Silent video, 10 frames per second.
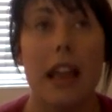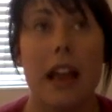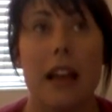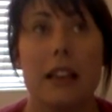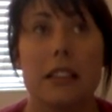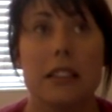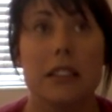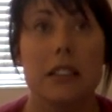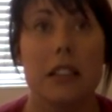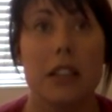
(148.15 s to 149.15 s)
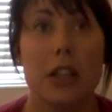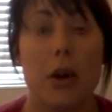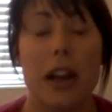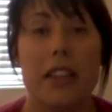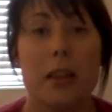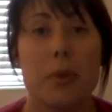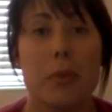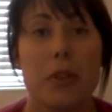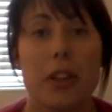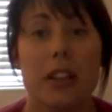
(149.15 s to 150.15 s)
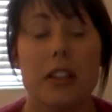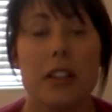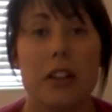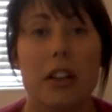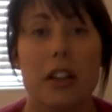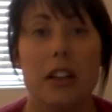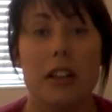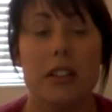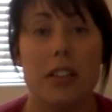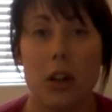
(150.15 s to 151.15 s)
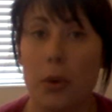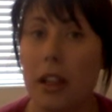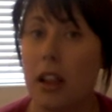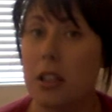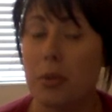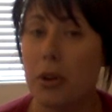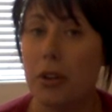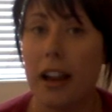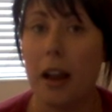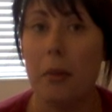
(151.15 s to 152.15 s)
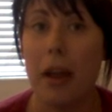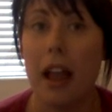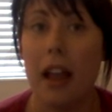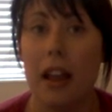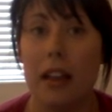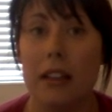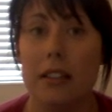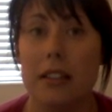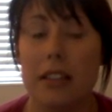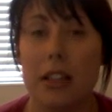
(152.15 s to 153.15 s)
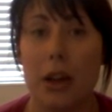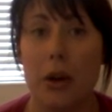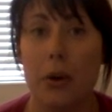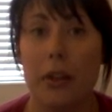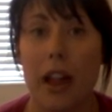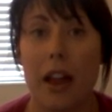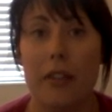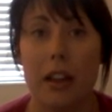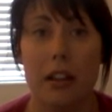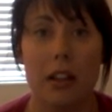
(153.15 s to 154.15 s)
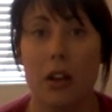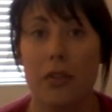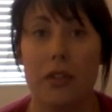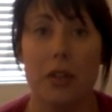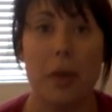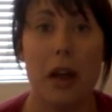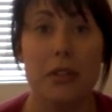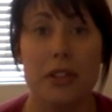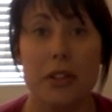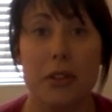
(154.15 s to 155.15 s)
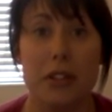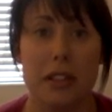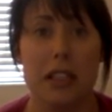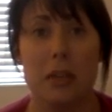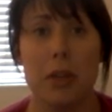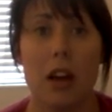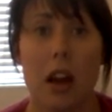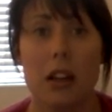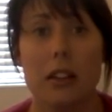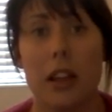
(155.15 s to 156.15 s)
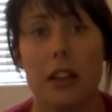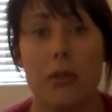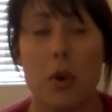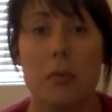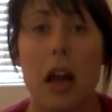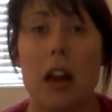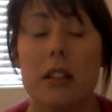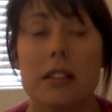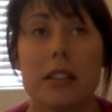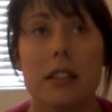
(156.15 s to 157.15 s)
And, I think people think that they're going to start a weight loss program and, they have, 50 pounds to lose and it's going to be gone in like 4 months.